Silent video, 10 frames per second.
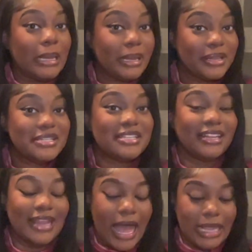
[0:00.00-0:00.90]
this is a
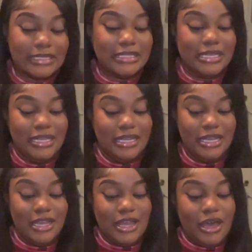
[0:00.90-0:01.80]
lot
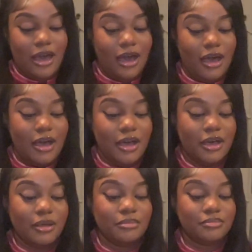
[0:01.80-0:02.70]

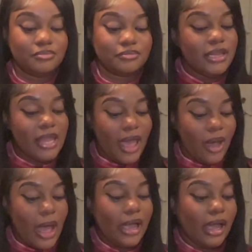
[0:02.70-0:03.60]
um
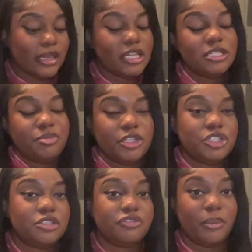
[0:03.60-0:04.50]
now i got these
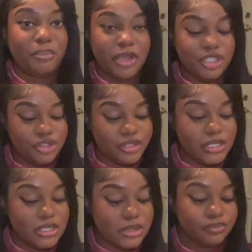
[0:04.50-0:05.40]
pictures from
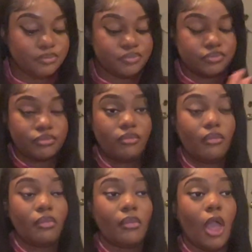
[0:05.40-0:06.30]
pinterest
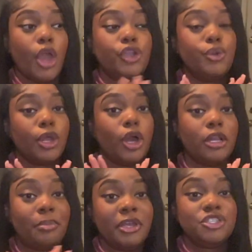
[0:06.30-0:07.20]
you can go
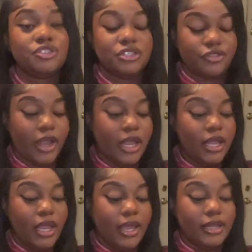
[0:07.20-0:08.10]
to Pinterest, right? And